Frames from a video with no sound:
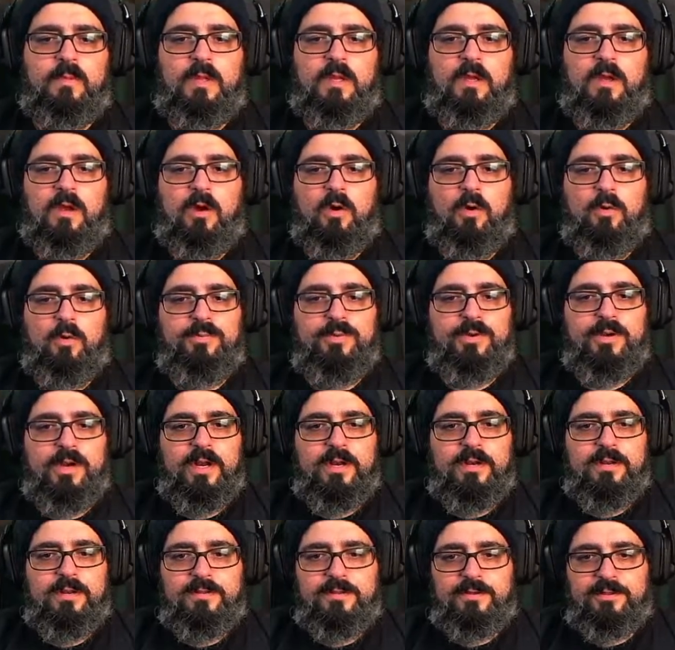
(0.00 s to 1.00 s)
I hope you're
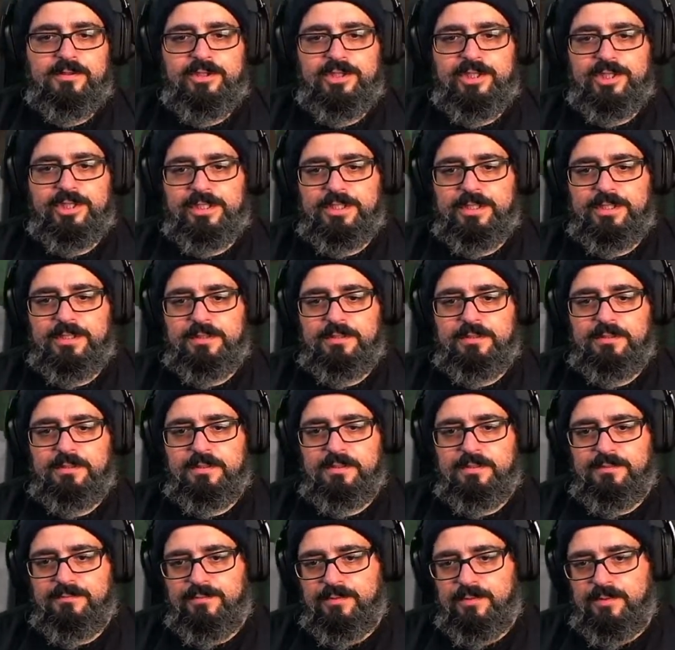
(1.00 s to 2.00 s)
not in there, chicken,
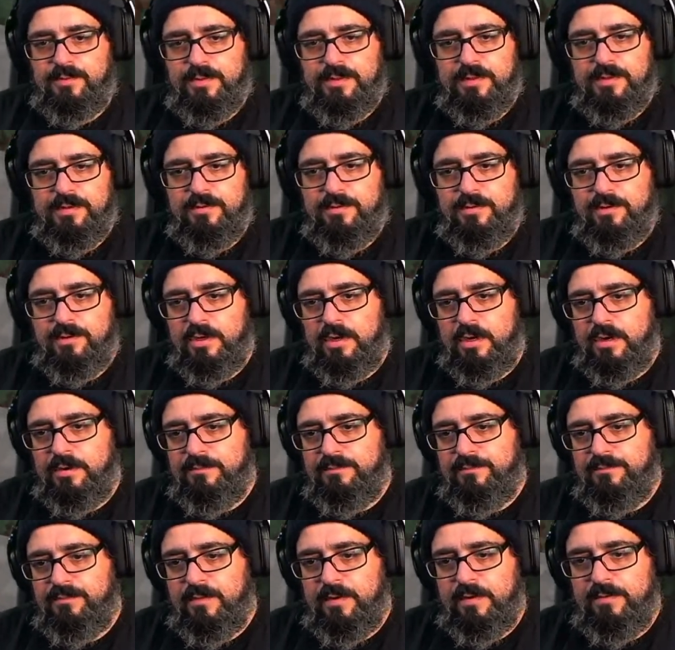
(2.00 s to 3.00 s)
because if you're in there, you're gone
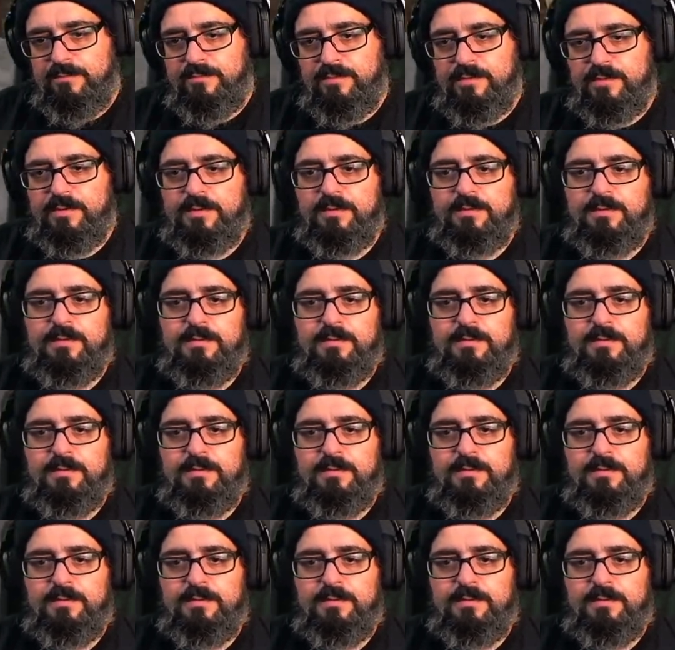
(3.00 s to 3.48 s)
forever.